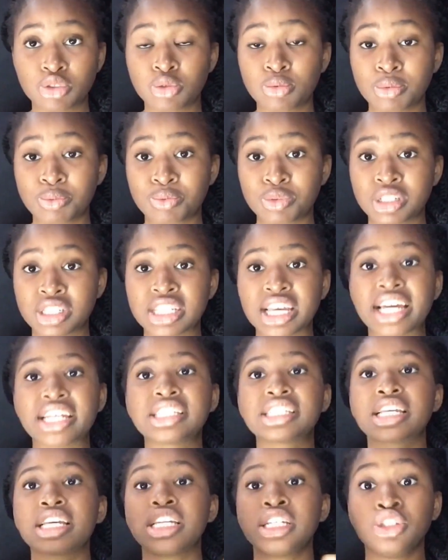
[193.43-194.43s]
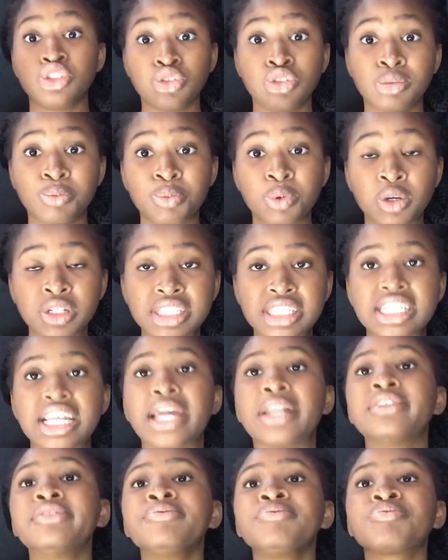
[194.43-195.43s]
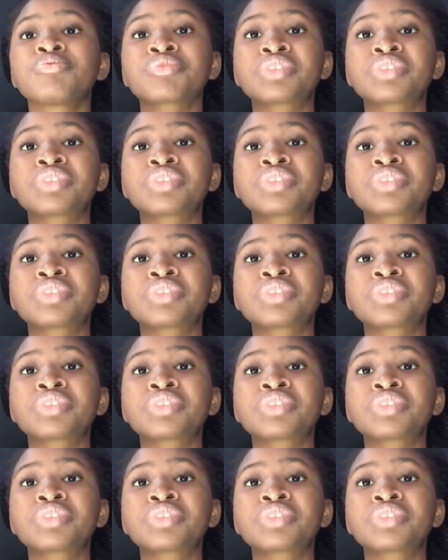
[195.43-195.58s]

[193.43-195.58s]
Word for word: to be precise in Uniport then